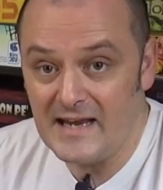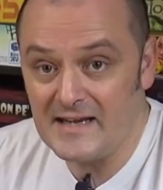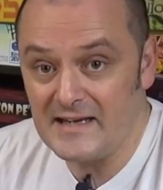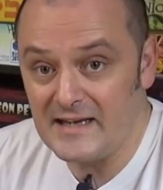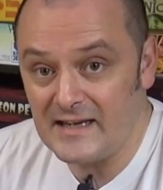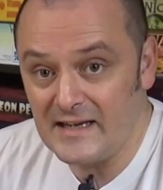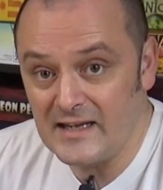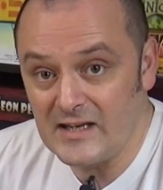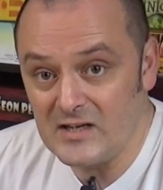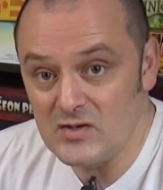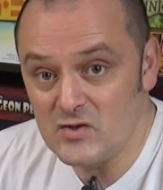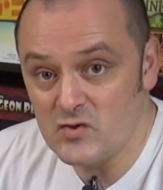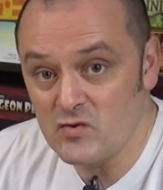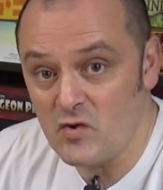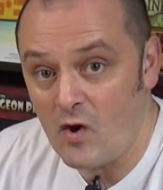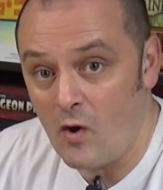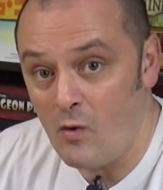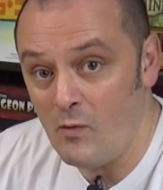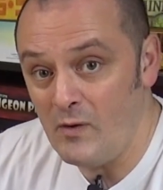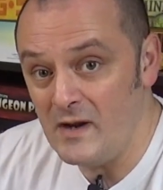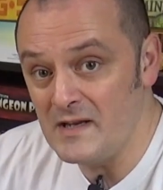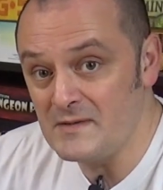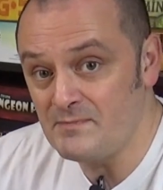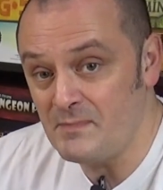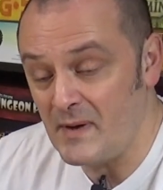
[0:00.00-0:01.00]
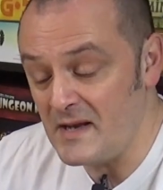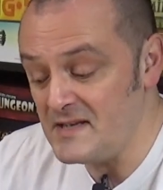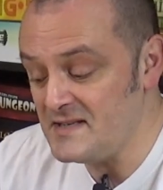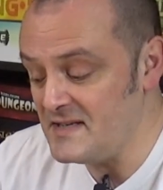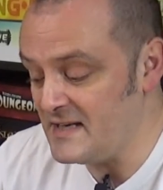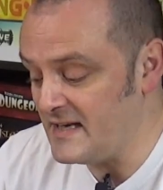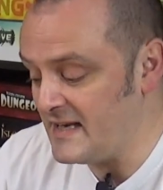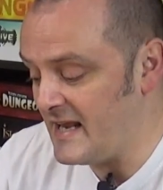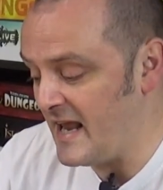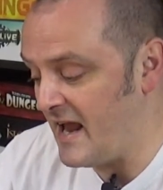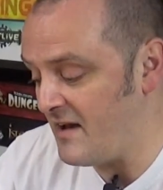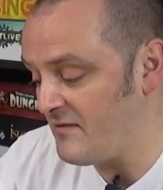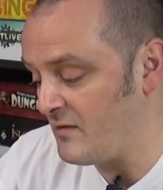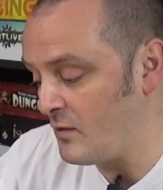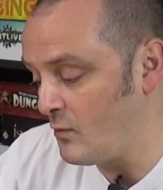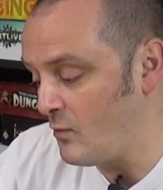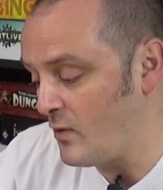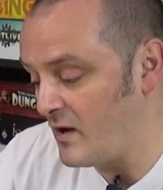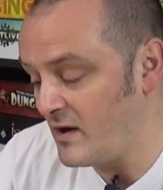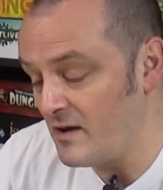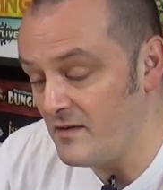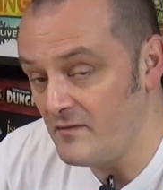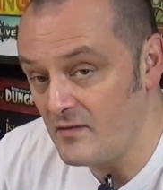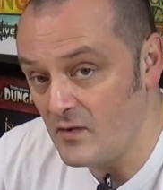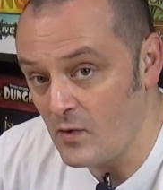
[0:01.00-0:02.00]
Getting control is basically having
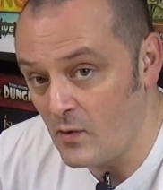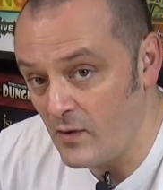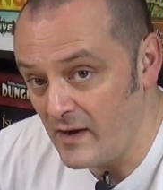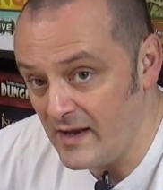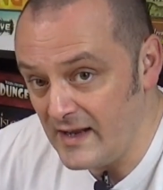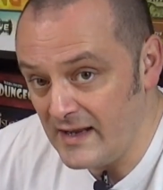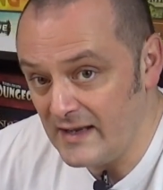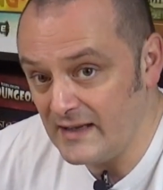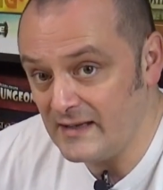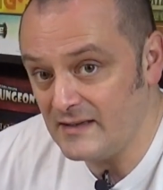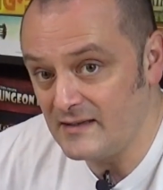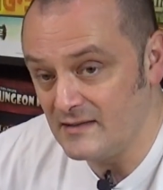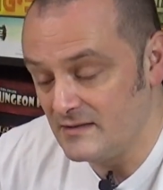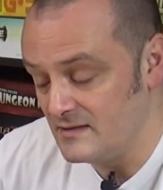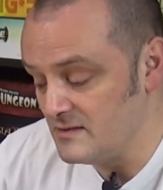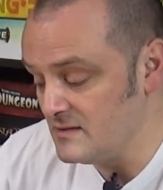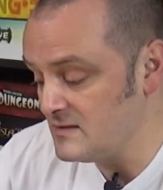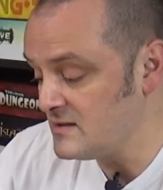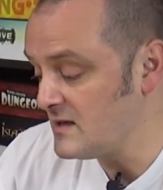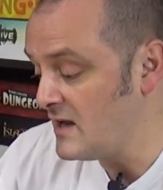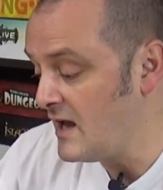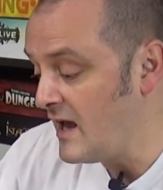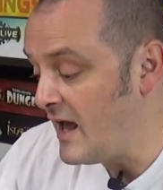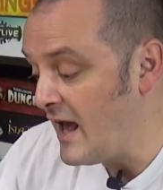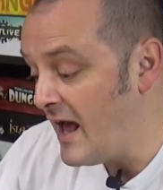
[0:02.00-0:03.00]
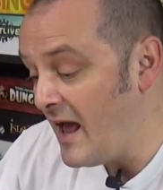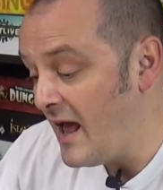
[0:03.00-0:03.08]
one of your incons